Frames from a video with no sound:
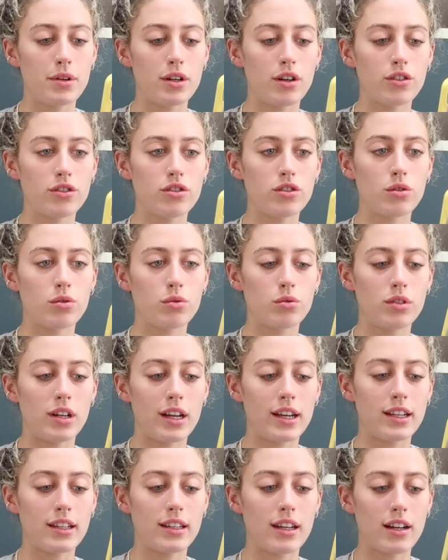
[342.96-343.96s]
But also,
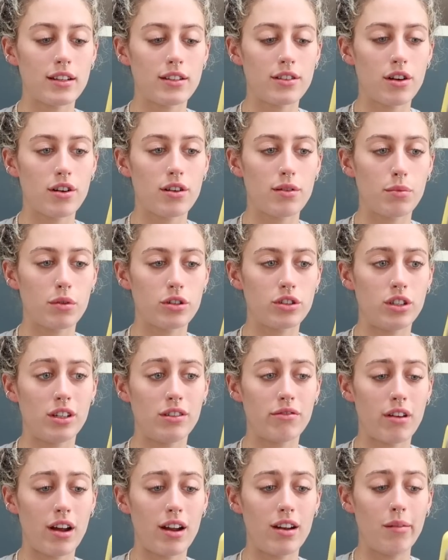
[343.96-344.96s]
like, that's what
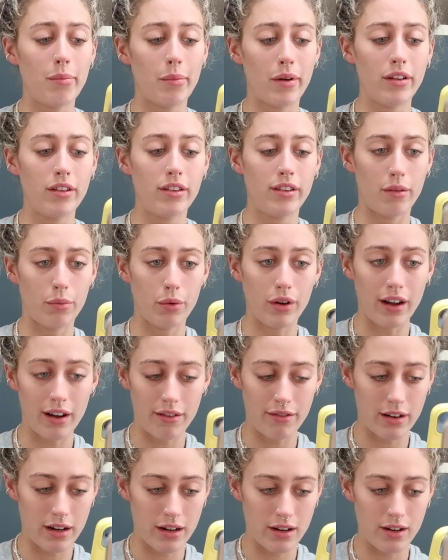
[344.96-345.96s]
she's read in a month. What
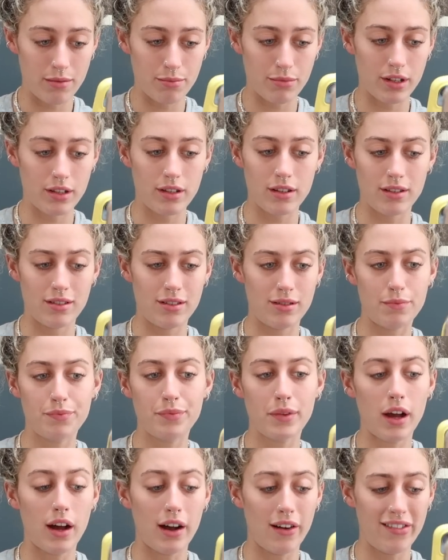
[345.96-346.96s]
I've read in a month is
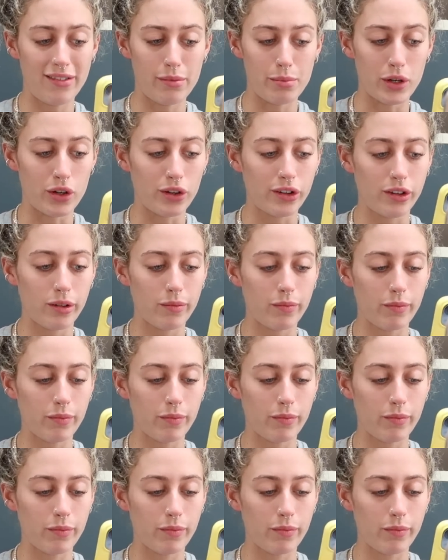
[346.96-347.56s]
half the book.